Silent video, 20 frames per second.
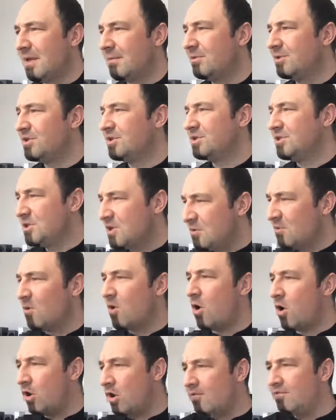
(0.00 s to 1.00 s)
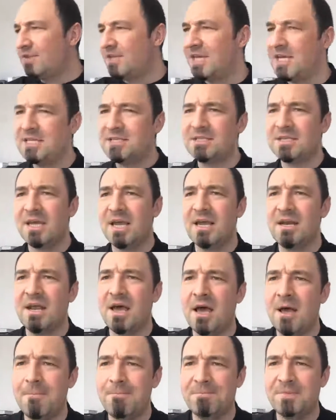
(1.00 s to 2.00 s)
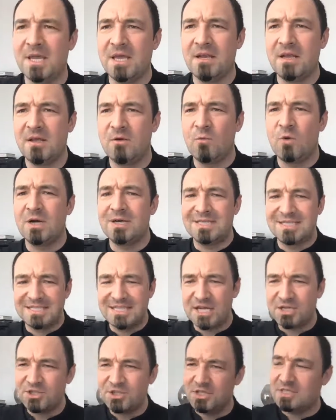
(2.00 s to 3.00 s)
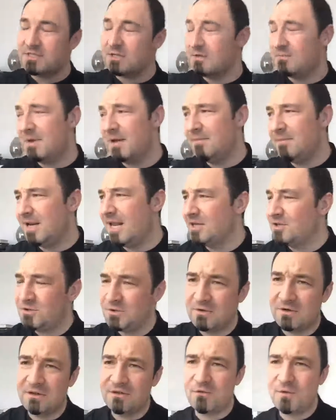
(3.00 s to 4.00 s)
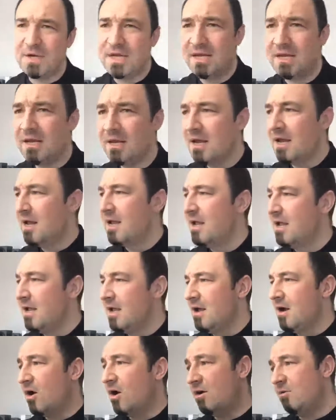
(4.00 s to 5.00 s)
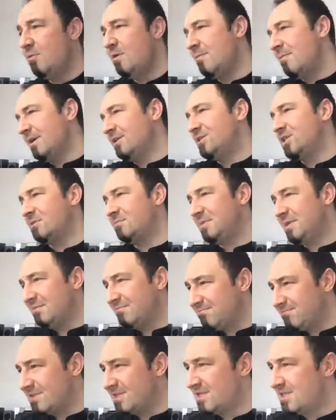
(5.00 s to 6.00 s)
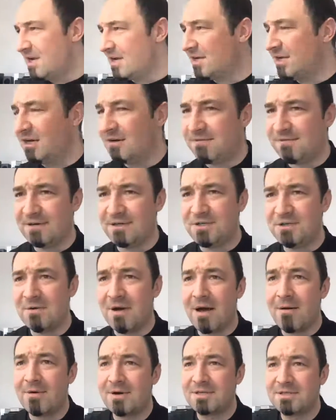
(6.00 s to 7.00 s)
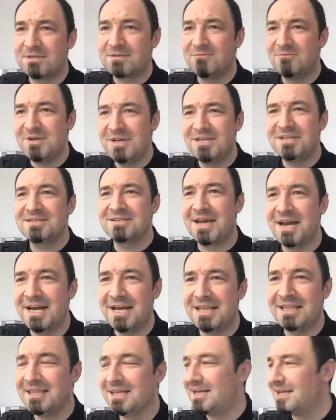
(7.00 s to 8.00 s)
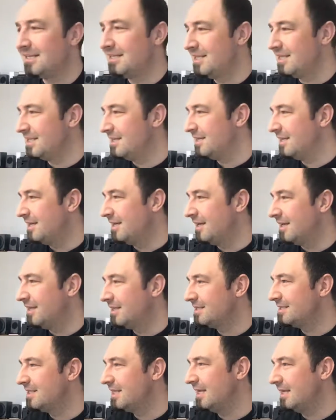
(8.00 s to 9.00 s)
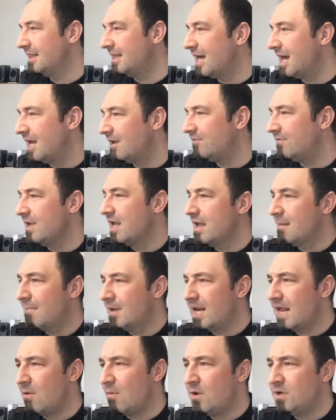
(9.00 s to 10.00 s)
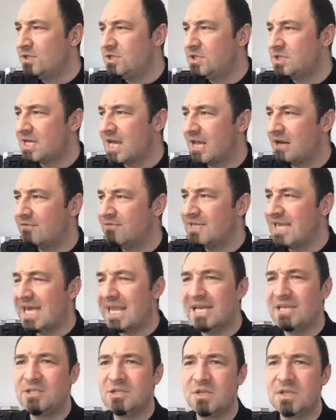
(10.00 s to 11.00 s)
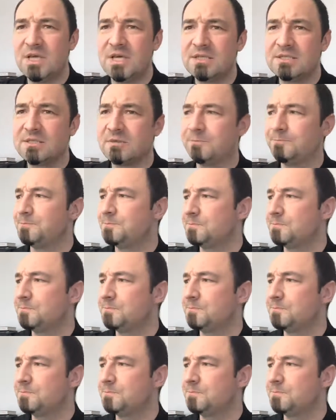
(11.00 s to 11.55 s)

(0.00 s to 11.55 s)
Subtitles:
to do all of this in one session. So it might be like 2 or 3. Or we might just be stuck here for 2 hours redesigning this thing live. But I want to kind of get into this,